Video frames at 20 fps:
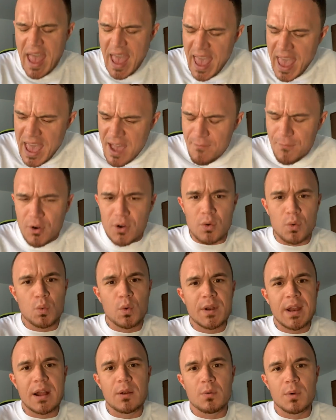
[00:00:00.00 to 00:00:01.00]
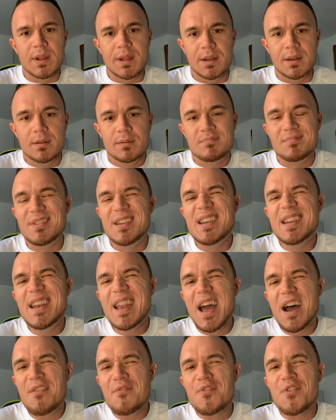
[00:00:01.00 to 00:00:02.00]
Ever would I read.
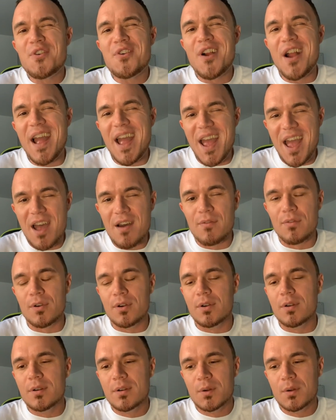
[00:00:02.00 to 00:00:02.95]
Never, ever